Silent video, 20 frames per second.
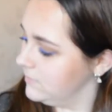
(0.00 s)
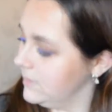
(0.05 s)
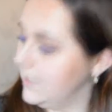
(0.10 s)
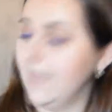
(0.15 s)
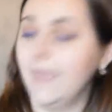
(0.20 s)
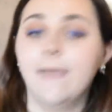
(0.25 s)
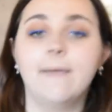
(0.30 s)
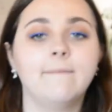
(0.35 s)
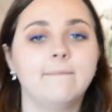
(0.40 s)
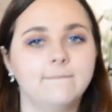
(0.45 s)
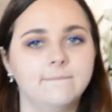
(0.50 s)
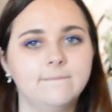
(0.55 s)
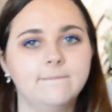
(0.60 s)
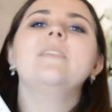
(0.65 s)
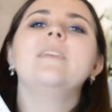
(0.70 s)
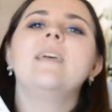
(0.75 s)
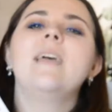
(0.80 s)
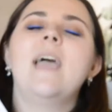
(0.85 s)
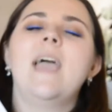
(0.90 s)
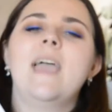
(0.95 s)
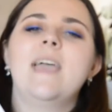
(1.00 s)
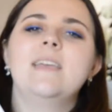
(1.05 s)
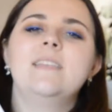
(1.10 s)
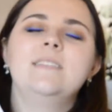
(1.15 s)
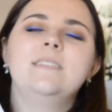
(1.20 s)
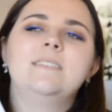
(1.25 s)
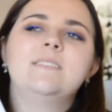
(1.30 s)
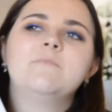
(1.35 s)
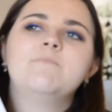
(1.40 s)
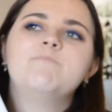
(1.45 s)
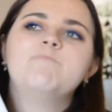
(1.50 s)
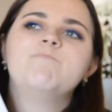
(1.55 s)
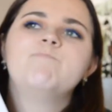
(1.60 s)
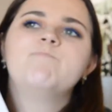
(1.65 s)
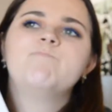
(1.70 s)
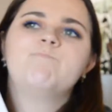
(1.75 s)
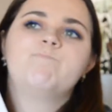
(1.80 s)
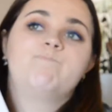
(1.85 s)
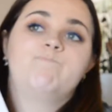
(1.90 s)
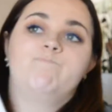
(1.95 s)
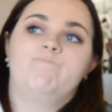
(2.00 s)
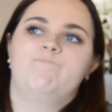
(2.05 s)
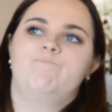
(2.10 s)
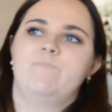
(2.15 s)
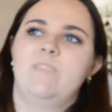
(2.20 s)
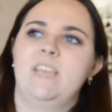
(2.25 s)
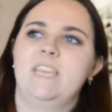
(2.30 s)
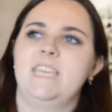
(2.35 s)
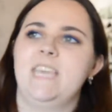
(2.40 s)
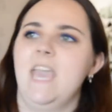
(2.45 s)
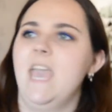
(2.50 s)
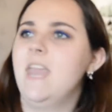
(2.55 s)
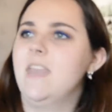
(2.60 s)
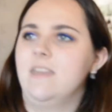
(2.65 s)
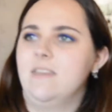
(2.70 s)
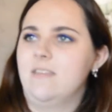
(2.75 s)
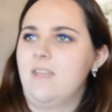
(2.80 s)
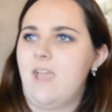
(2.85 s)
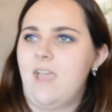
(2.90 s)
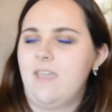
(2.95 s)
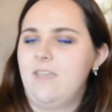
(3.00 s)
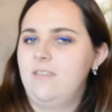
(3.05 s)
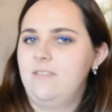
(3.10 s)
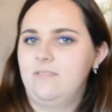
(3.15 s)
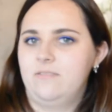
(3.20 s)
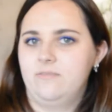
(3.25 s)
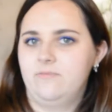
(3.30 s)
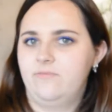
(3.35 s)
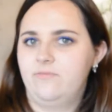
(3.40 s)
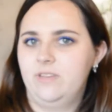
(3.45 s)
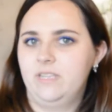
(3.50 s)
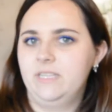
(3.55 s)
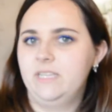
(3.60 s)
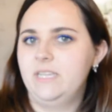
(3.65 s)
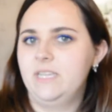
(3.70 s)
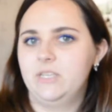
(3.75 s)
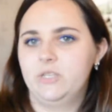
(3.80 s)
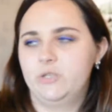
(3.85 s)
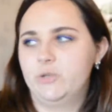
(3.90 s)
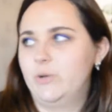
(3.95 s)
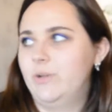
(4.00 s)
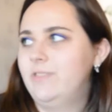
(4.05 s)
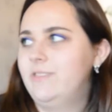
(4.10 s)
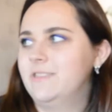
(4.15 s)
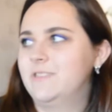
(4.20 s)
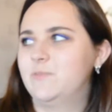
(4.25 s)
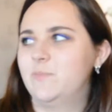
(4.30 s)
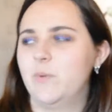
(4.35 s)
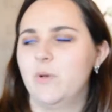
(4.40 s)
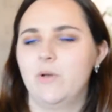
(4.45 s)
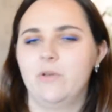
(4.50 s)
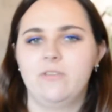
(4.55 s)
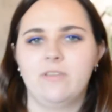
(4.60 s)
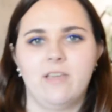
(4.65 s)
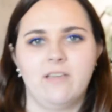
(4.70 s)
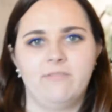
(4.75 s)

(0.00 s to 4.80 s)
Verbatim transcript: Yeah. And again, I really enjoyed this book.